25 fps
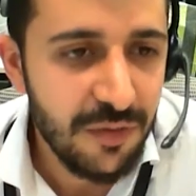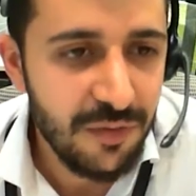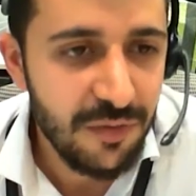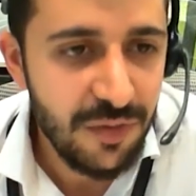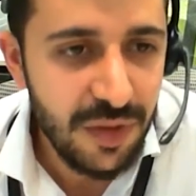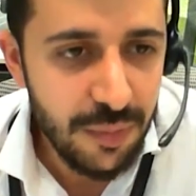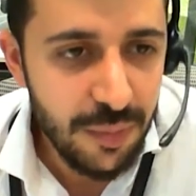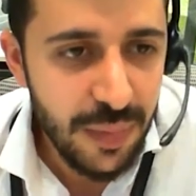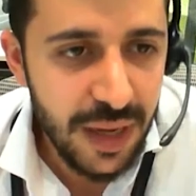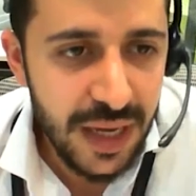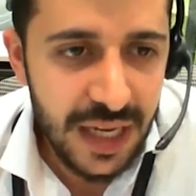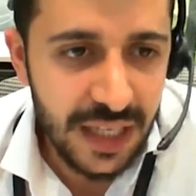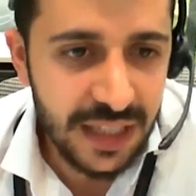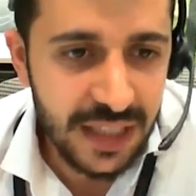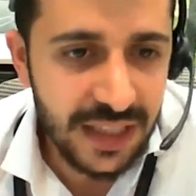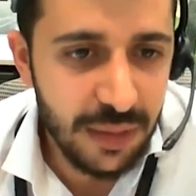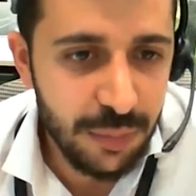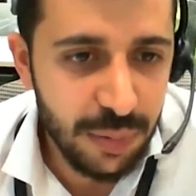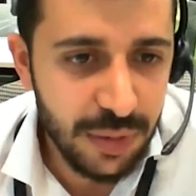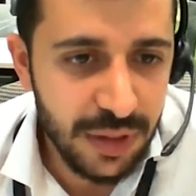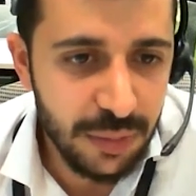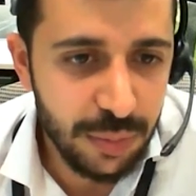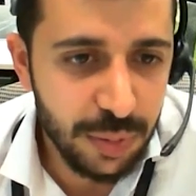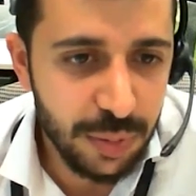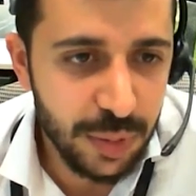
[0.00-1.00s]
we may end
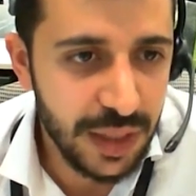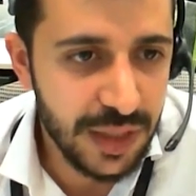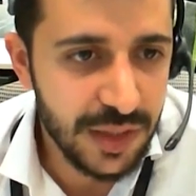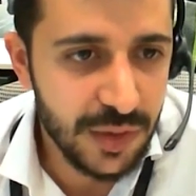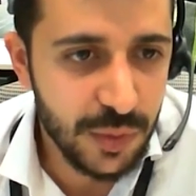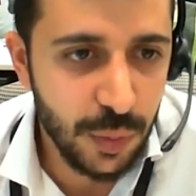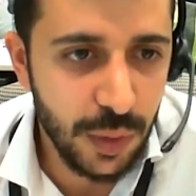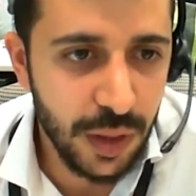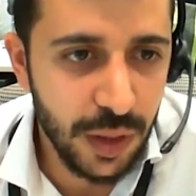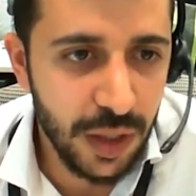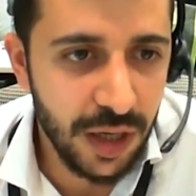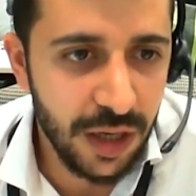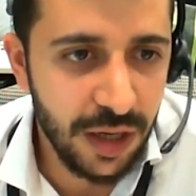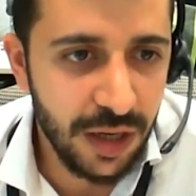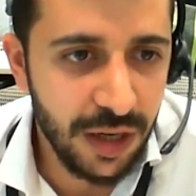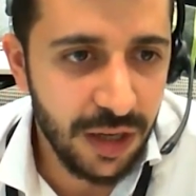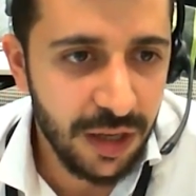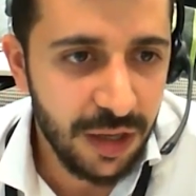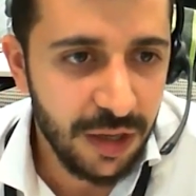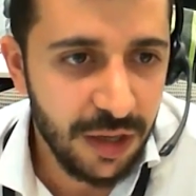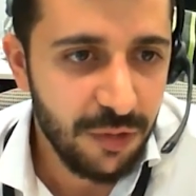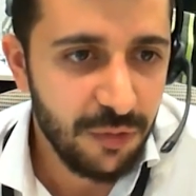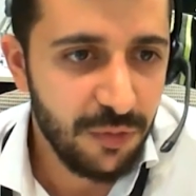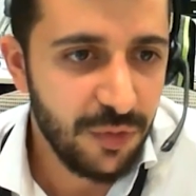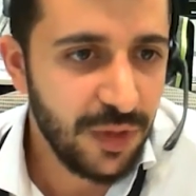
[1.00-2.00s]
up in a place where
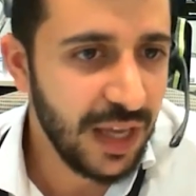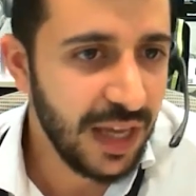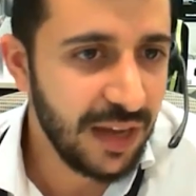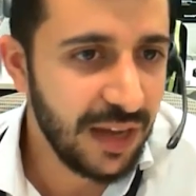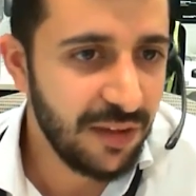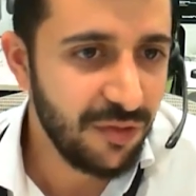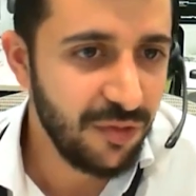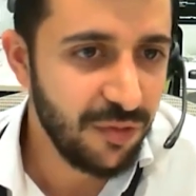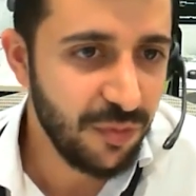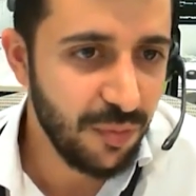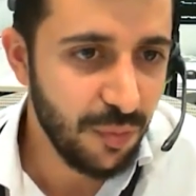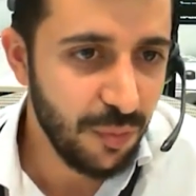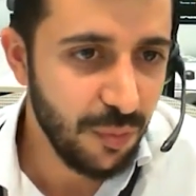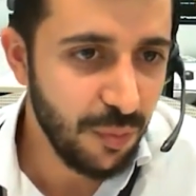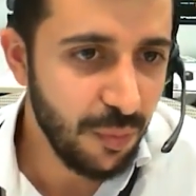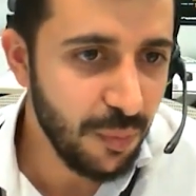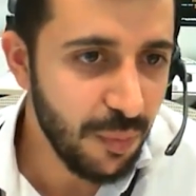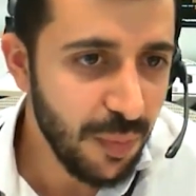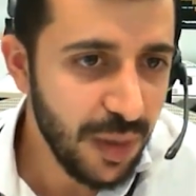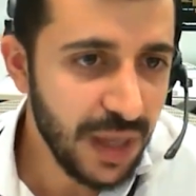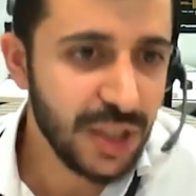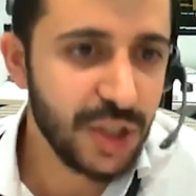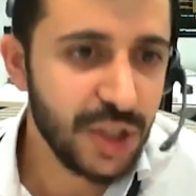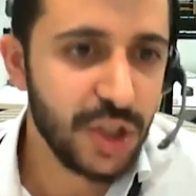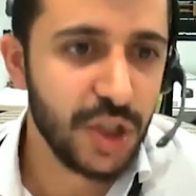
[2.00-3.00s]
we have
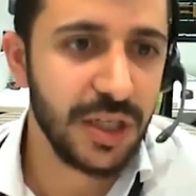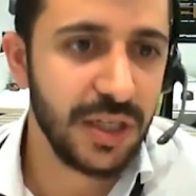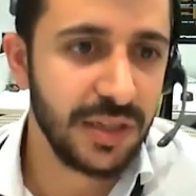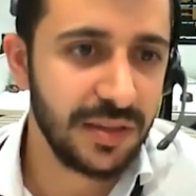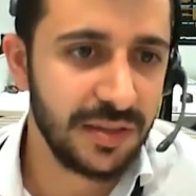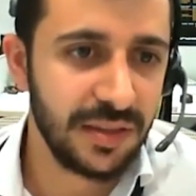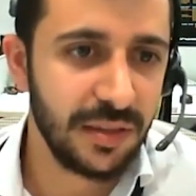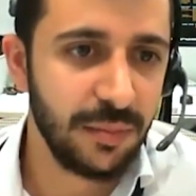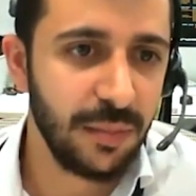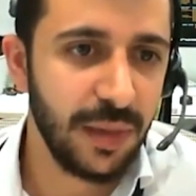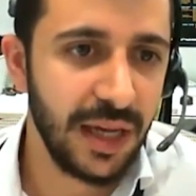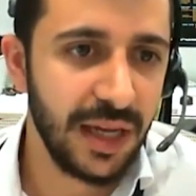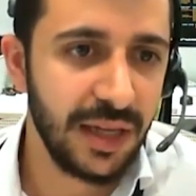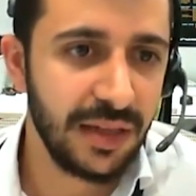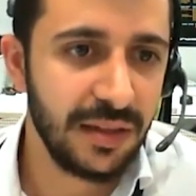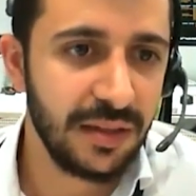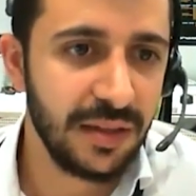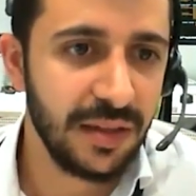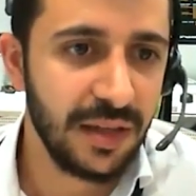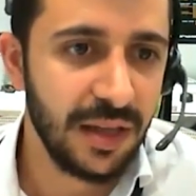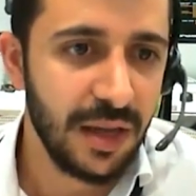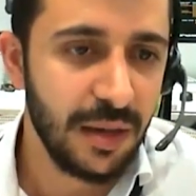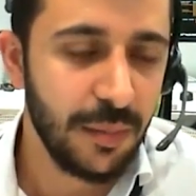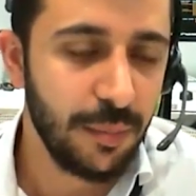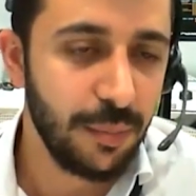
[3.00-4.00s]
much less demand,
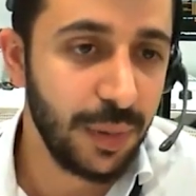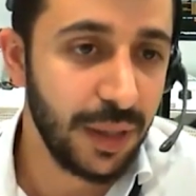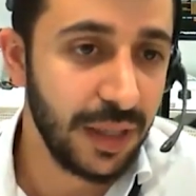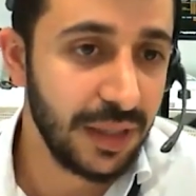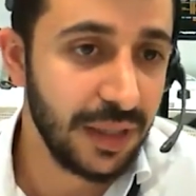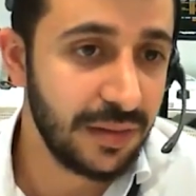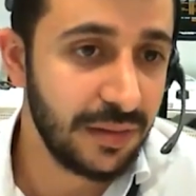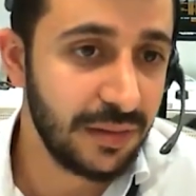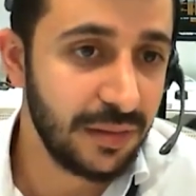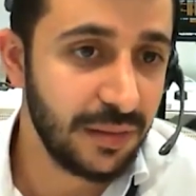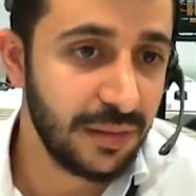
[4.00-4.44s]
but